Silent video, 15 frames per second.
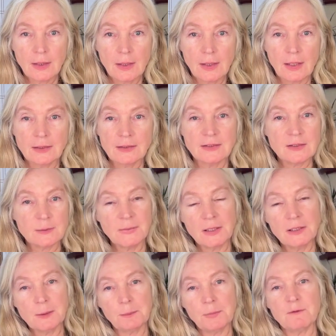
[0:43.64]
And it's
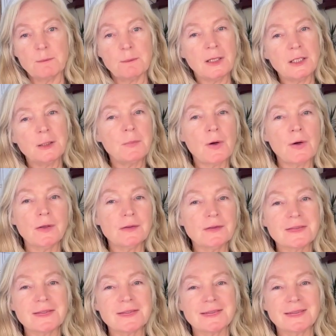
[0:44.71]
made up of many
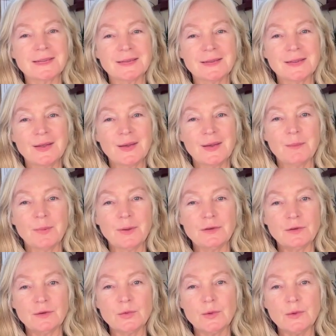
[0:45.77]
parts, but
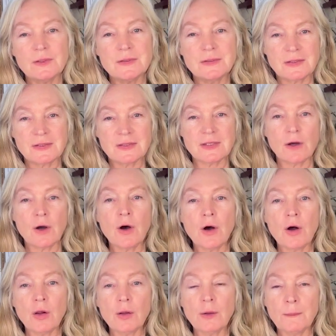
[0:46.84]
the truth is, it's
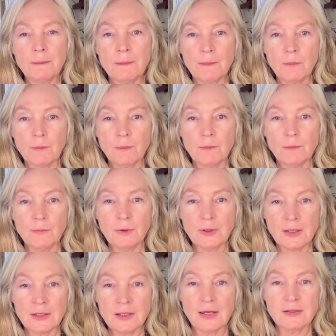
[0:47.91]
all,
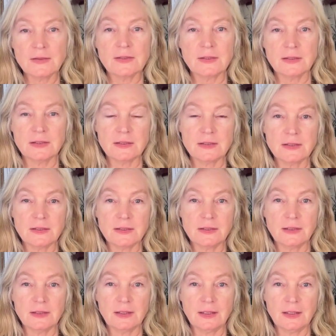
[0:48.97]
in essence,
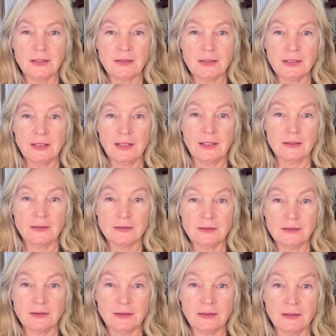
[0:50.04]
in the end,
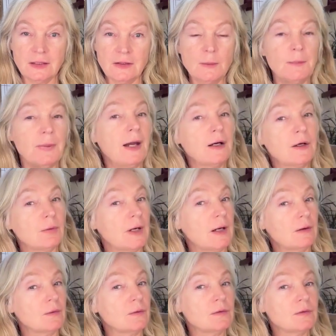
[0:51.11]
in the
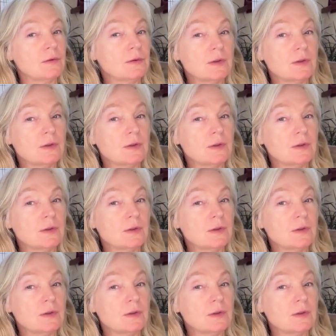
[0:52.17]
background,